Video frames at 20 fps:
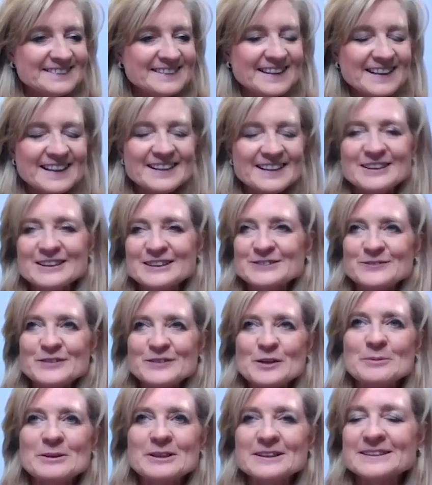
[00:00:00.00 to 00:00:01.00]
Yeah, it's
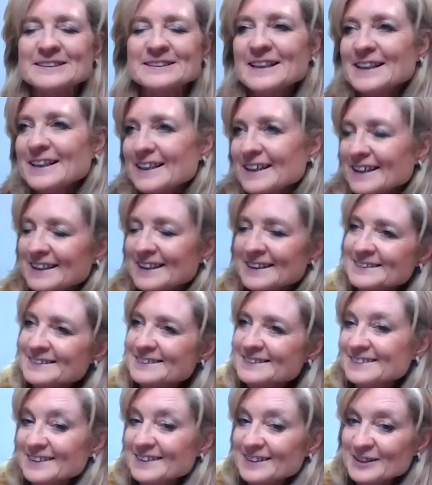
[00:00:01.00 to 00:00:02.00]
fabulous,
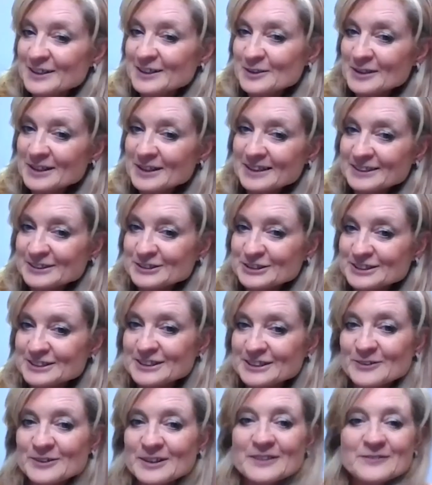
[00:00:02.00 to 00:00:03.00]
and it's just
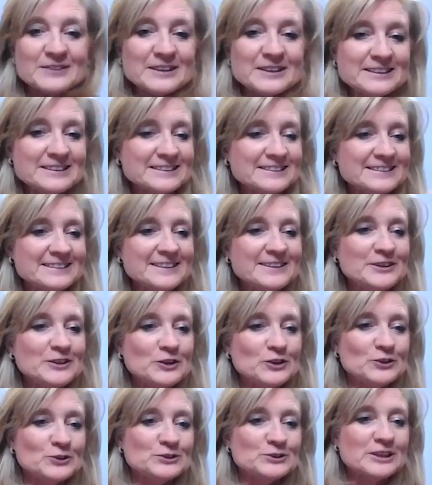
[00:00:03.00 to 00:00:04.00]
so lovely to see
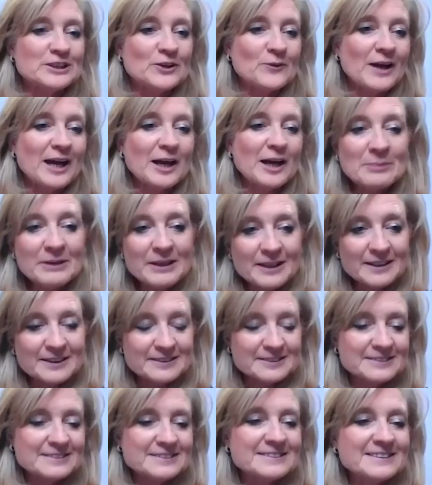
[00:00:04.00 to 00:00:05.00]
you so happy
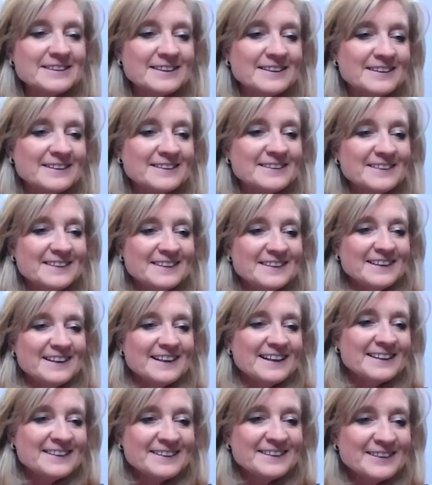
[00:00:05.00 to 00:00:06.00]
and
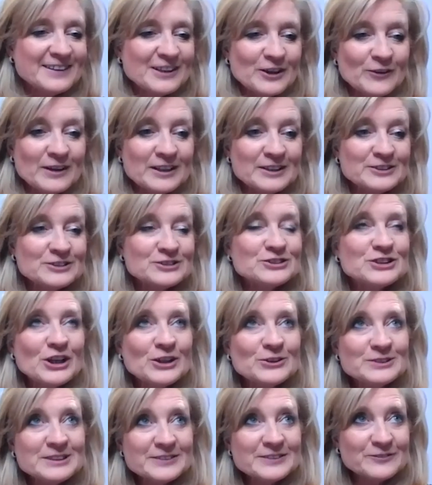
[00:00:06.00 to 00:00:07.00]
you know, and
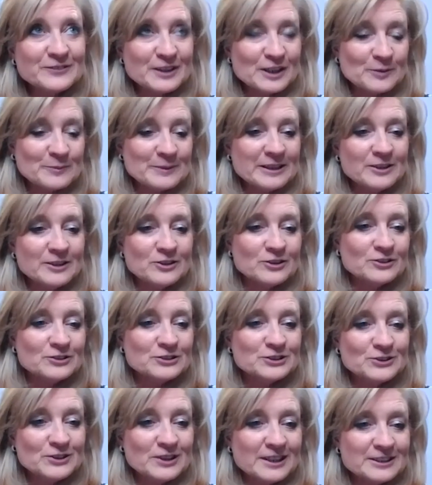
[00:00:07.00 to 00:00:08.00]
so different. I mean,
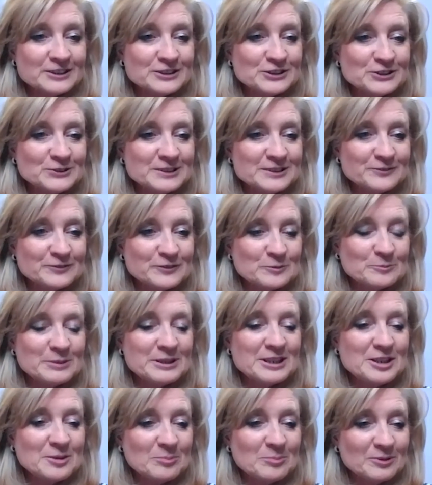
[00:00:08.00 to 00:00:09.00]
God, you're like two different
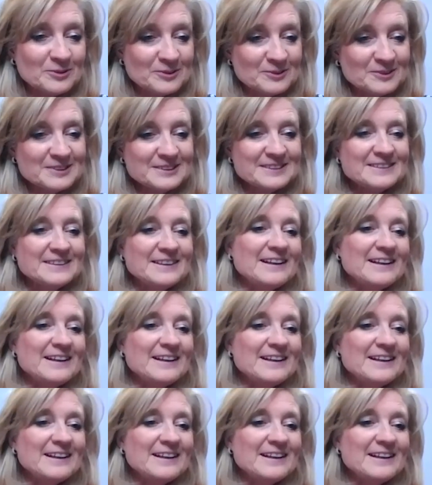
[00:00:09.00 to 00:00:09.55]
people